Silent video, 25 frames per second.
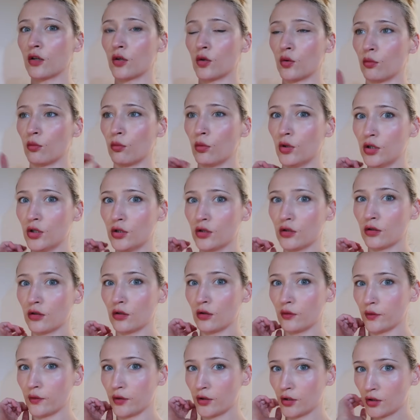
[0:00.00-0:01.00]
What
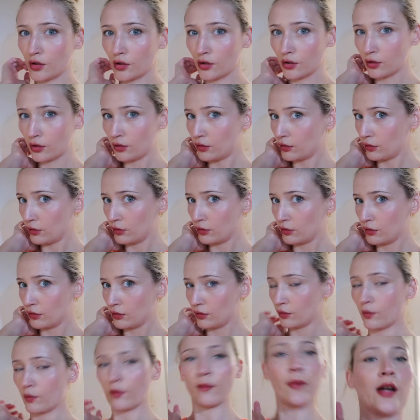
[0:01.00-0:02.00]
the fuck?
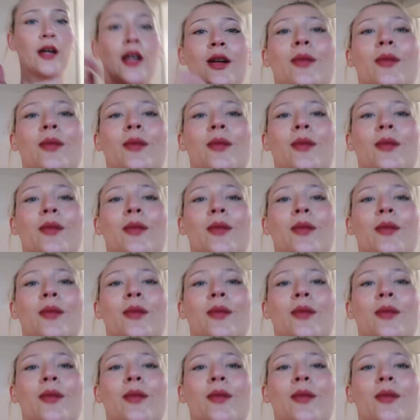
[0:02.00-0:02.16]
Where am I